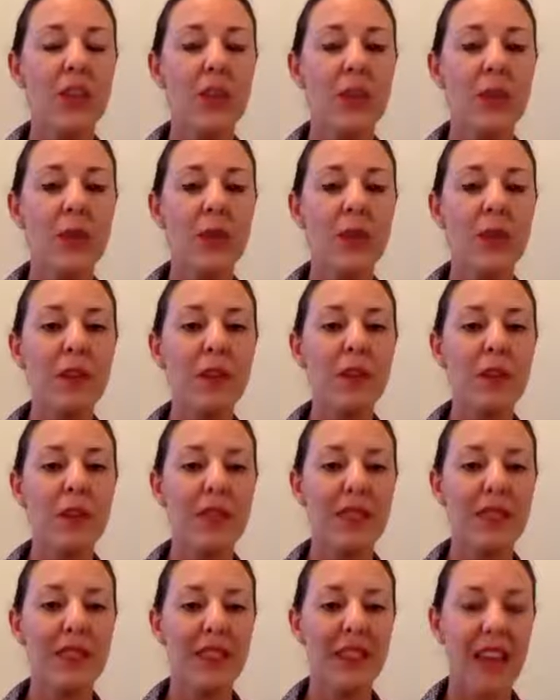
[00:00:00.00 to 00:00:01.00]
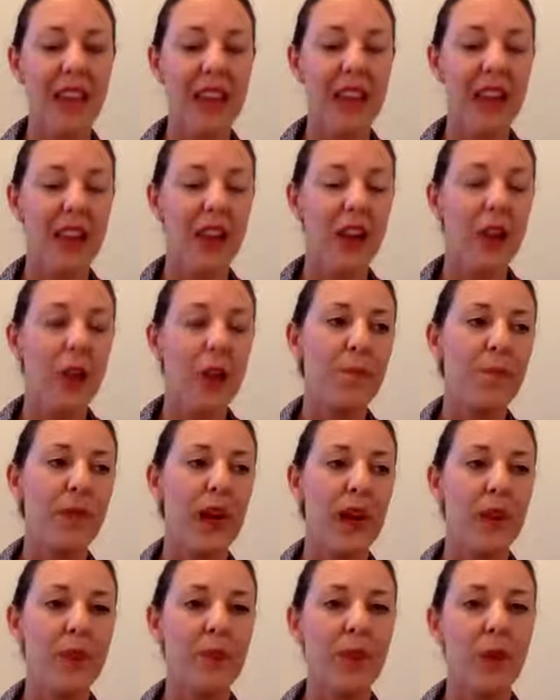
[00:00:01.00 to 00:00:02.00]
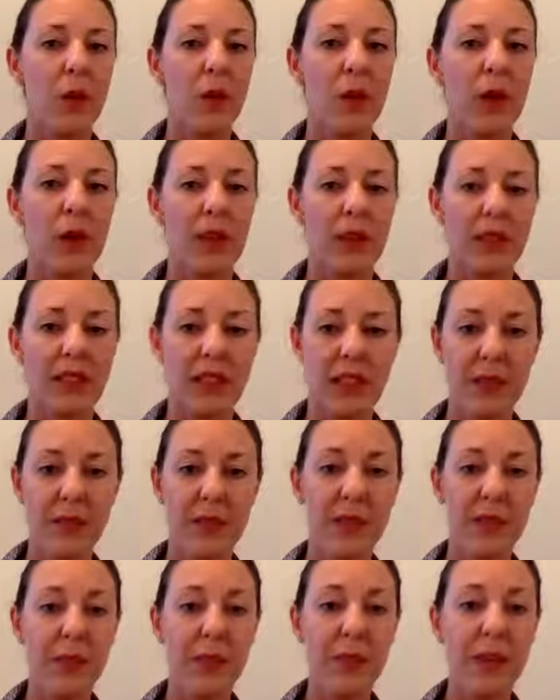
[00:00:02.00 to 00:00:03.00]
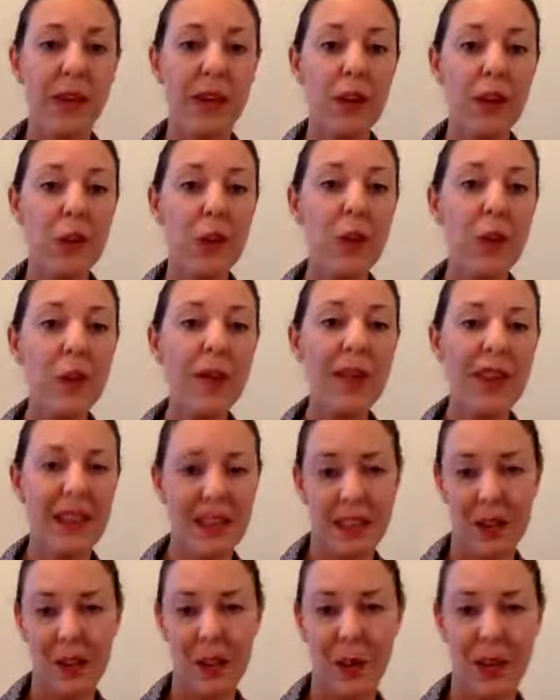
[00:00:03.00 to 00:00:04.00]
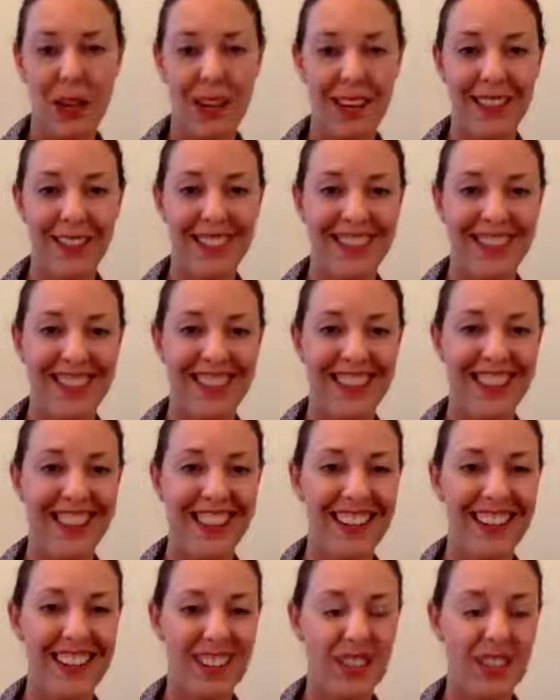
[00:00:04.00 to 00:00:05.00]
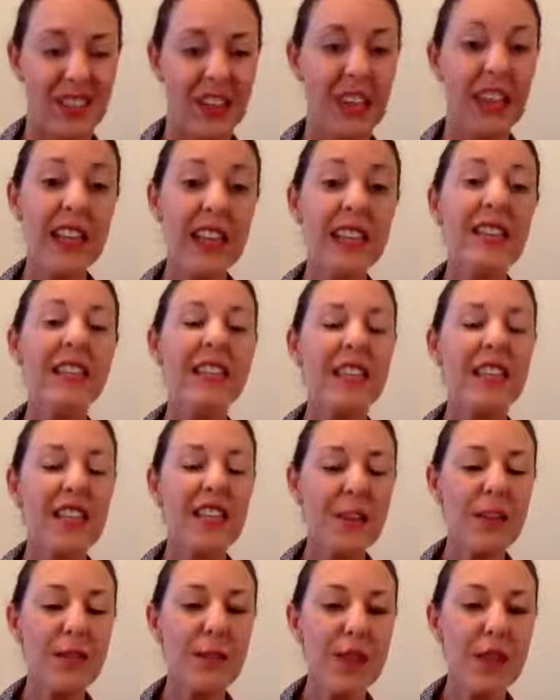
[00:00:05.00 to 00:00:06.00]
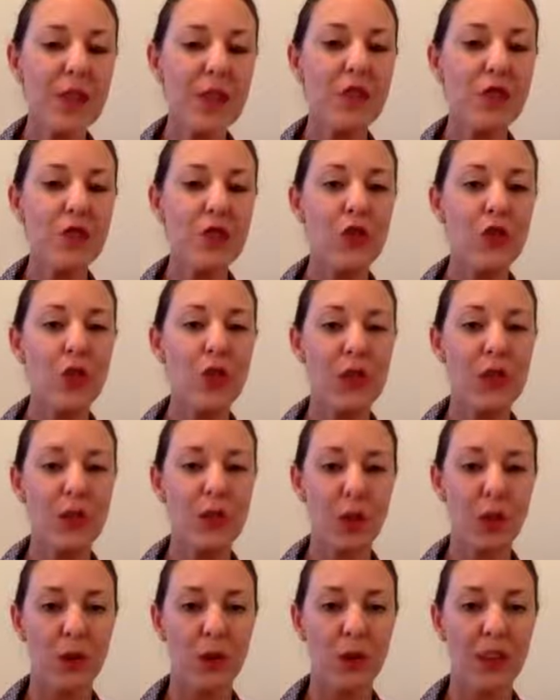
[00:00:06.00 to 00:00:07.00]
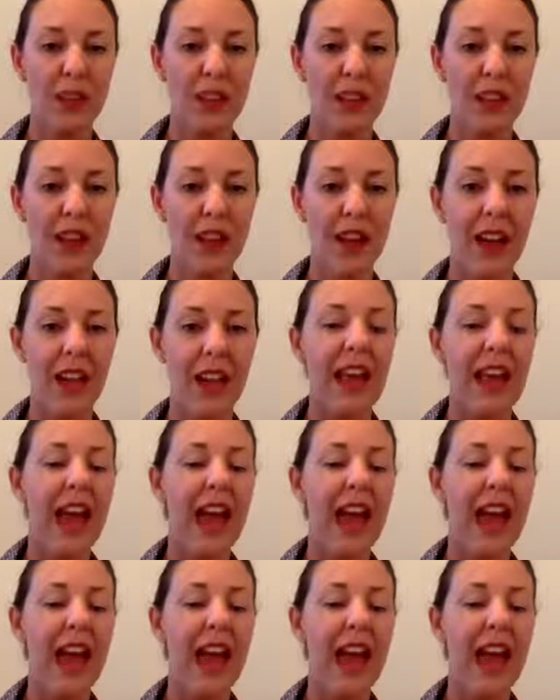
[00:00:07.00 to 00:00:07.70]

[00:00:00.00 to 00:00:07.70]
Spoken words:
people have been saying, well, it seems like being a woman is a pre-existing condition. And truth be told, it's not.